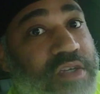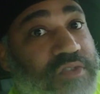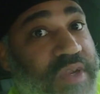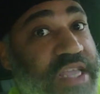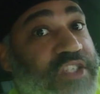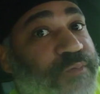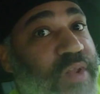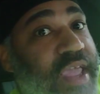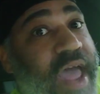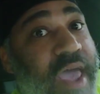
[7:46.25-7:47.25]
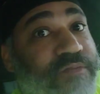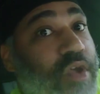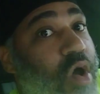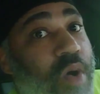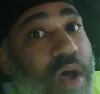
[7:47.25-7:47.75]
each flight I have to go
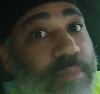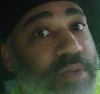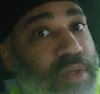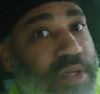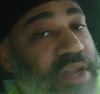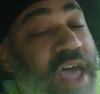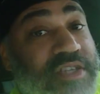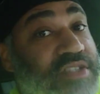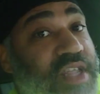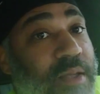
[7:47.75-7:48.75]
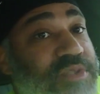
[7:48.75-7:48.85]
up and down the steps.